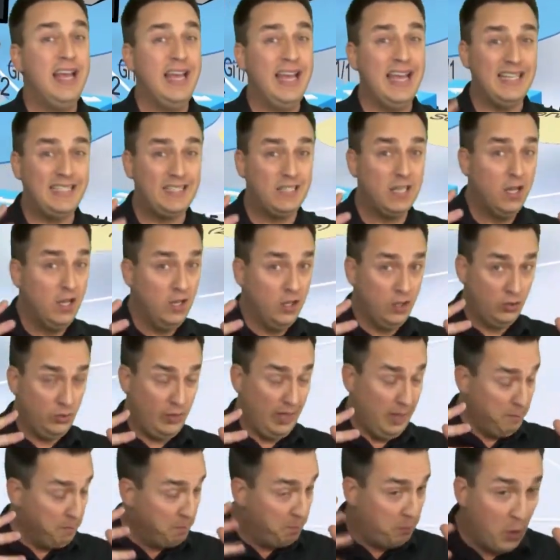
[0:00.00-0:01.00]
It's
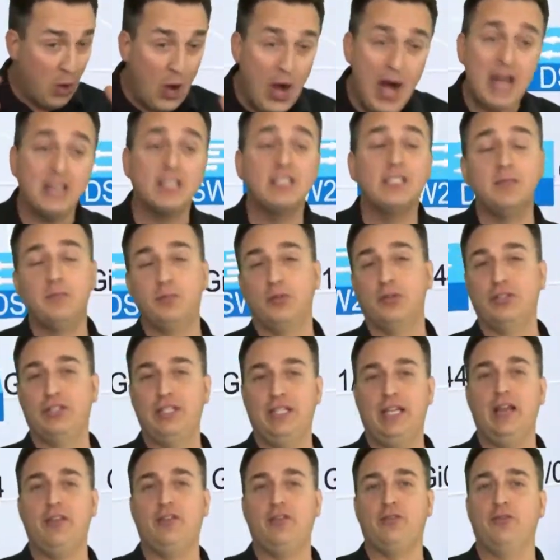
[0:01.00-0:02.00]
impossible
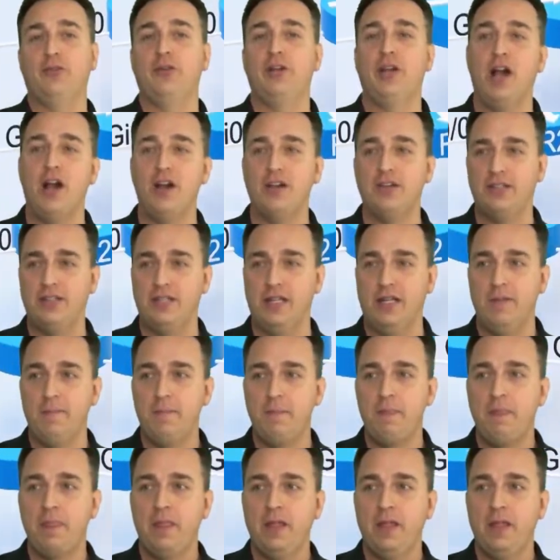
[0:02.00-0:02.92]
to get through ENARSI.